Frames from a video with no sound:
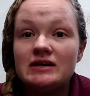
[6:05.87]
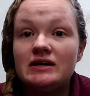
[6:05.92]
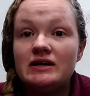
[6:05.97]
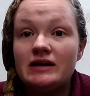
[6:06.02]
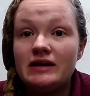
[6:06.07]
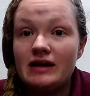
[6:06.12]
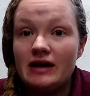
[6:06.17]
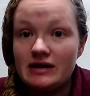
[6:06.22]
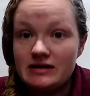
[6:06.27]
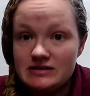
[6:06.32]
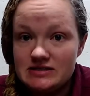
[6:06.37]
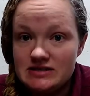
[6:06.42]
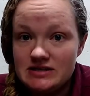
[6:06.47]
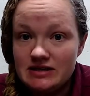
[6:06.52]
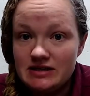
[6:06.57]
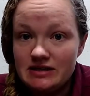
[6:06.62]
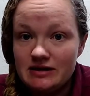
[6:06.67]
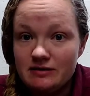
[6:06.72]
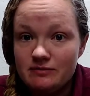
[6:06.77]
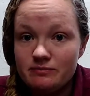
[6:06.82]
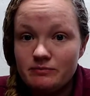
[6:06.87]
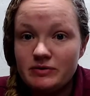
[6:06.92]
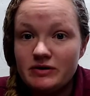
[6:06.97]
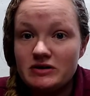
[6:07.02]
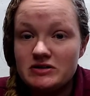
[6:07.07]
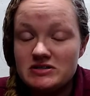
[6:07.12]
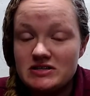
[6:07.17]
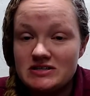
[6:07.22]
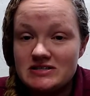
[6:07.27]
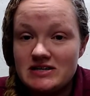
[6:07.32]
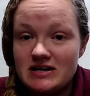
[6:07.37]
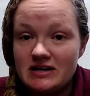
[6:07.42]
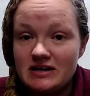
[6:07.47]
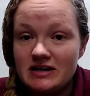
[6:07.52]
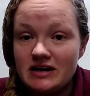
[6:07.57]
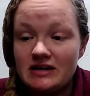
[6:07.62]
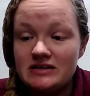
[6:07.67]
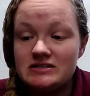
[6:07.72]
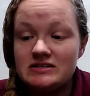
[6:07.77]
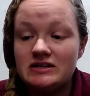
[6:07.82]
19 because it's at a
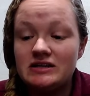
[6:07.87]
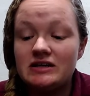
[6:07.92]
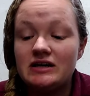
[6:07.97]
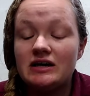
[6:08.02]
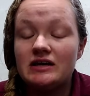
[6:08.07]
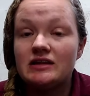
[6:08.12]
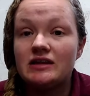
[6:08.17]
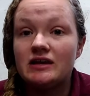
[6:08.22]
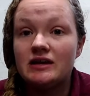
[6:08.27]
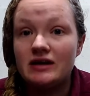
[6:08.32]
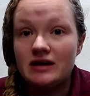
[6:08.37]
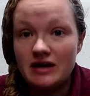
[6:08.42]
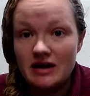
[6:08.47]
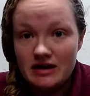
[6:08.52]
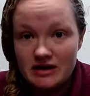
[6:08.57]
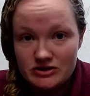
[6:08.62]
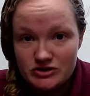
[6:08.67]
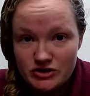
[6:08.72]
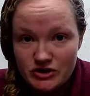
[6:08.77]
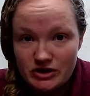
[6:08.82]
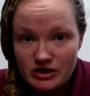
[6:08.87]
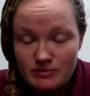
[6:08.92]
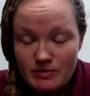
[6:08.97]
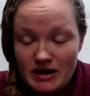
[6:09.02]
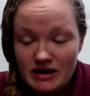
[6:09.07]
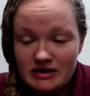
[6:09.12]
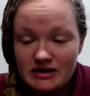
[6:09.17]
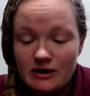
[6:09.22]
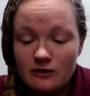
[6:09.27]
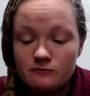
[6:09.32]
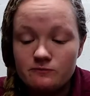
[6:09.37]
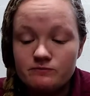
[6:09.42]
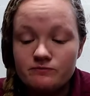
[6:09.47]
19, and then I got to turn it back down.